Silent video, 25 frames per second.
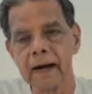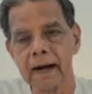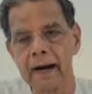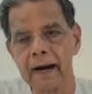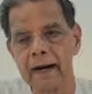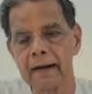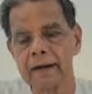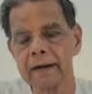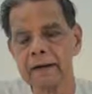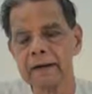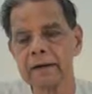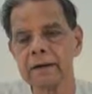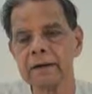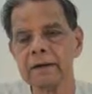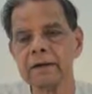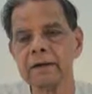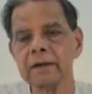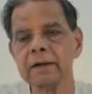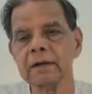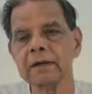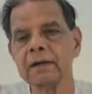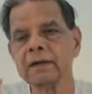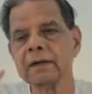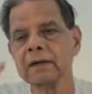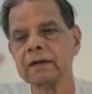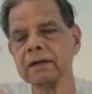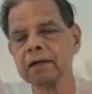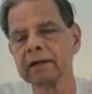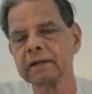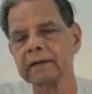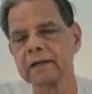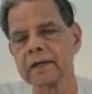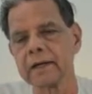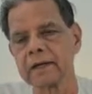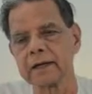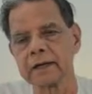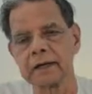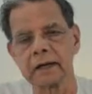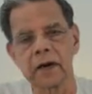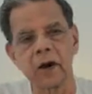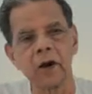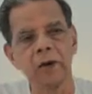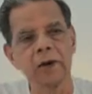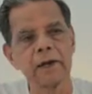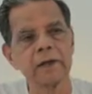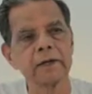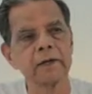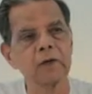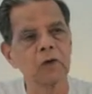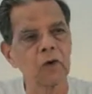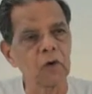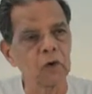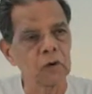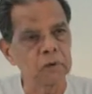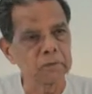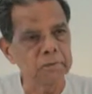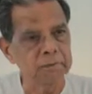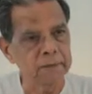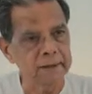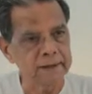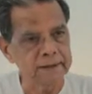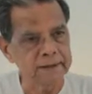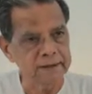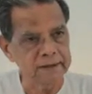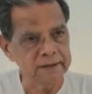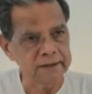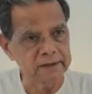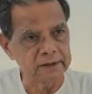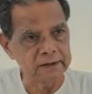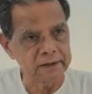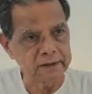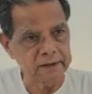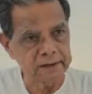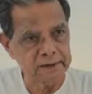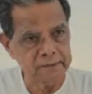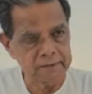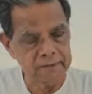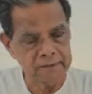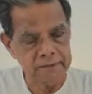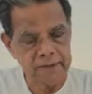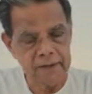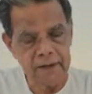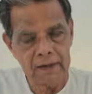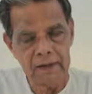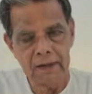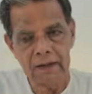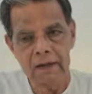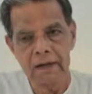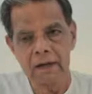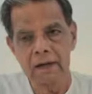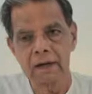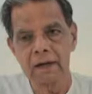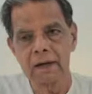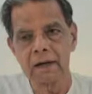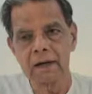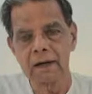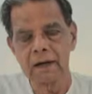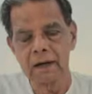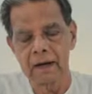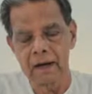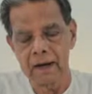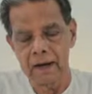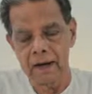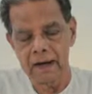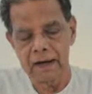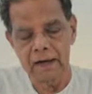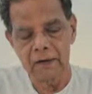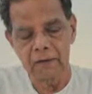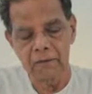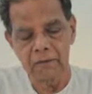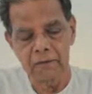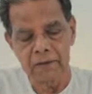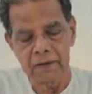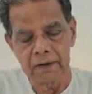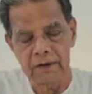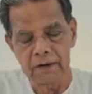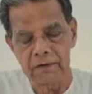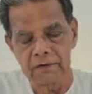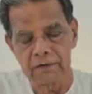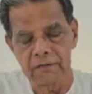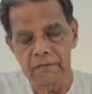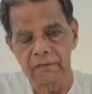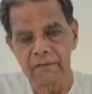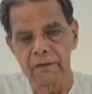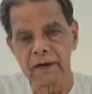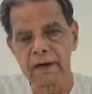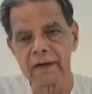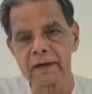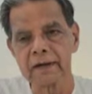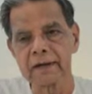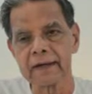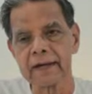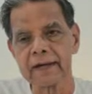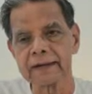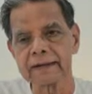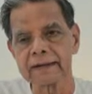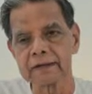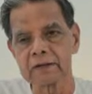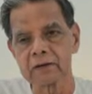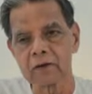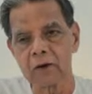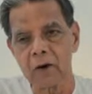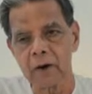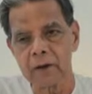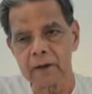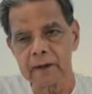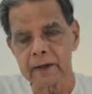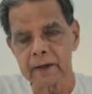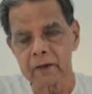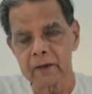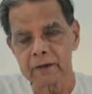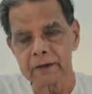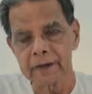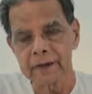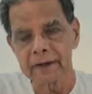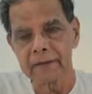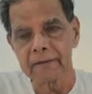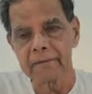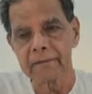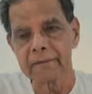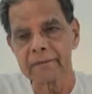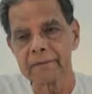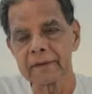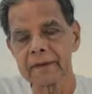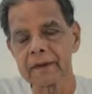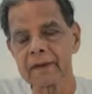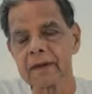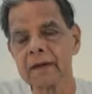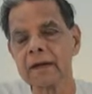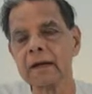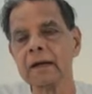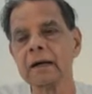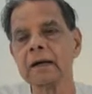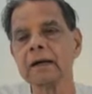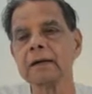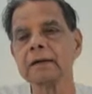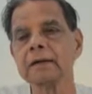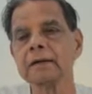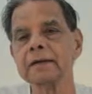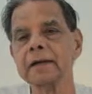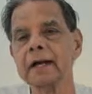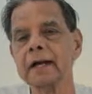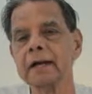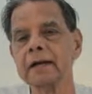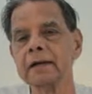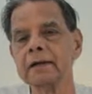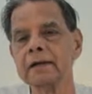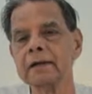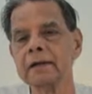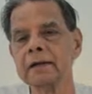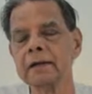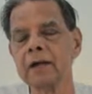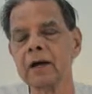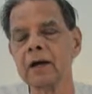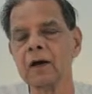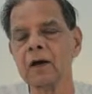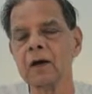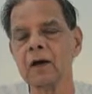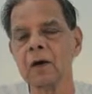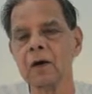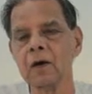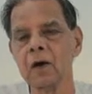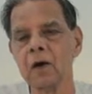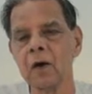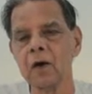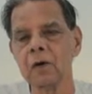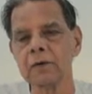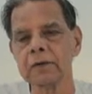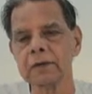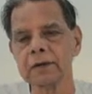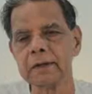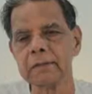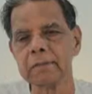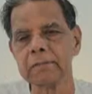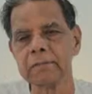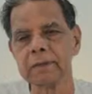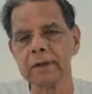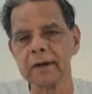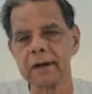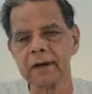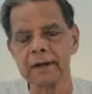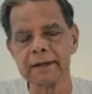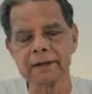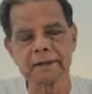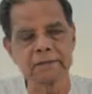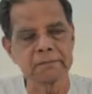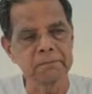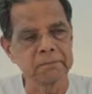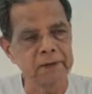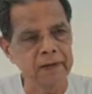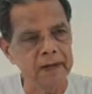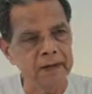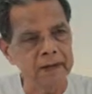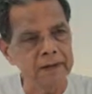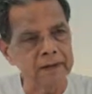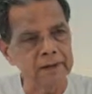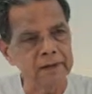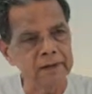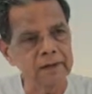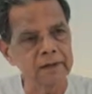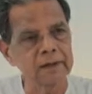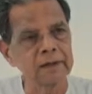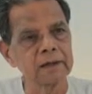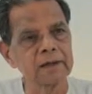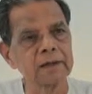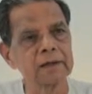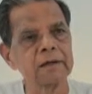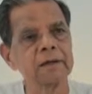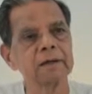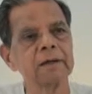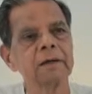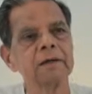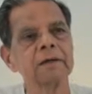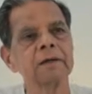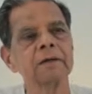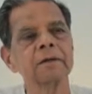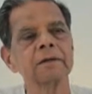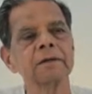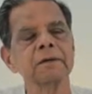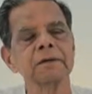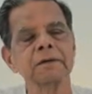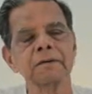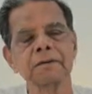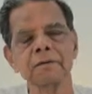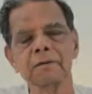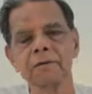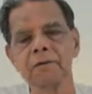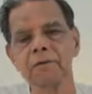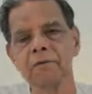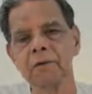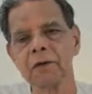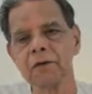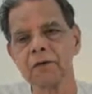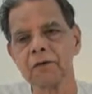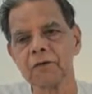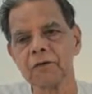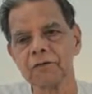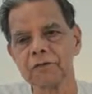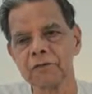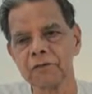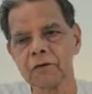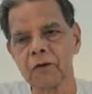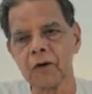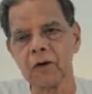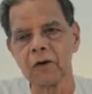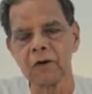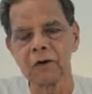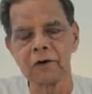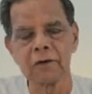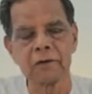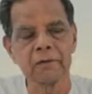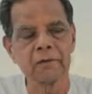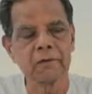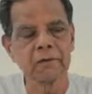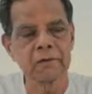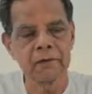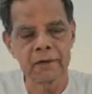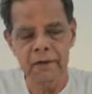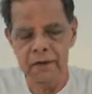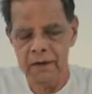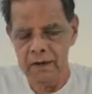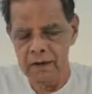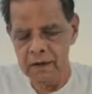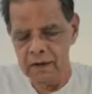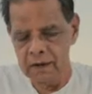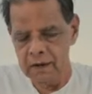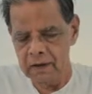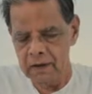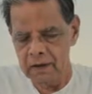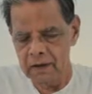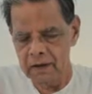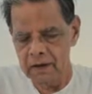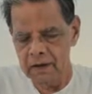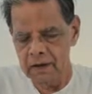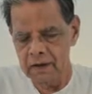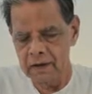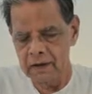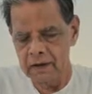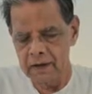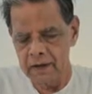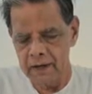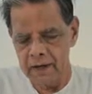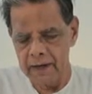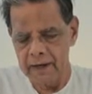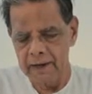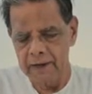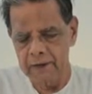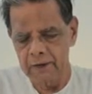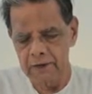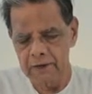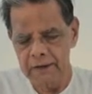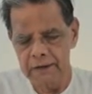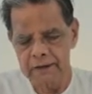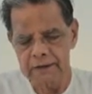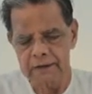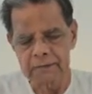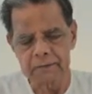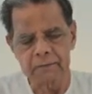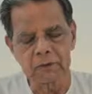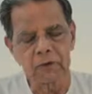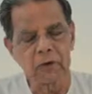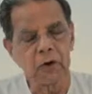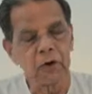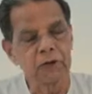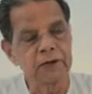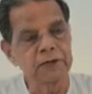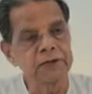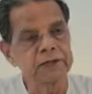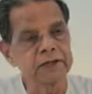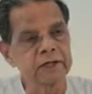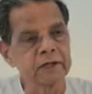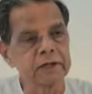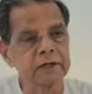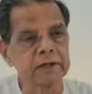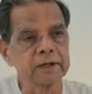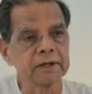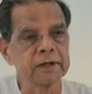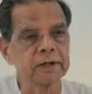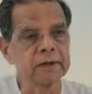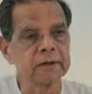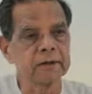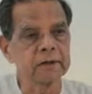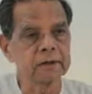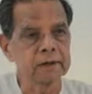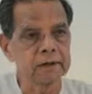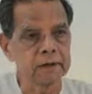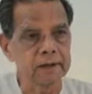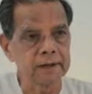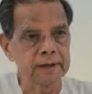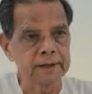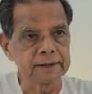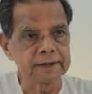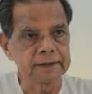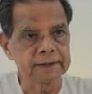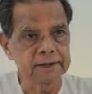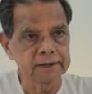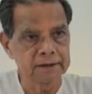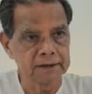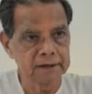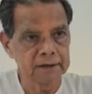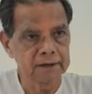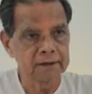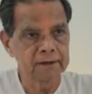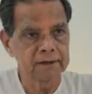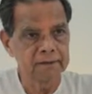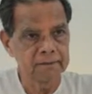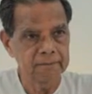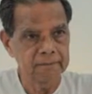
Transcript: and they're crowding the whole passage there. And if one gets caught into them, then on the perilous brink, one will fall into the subconscient dusk.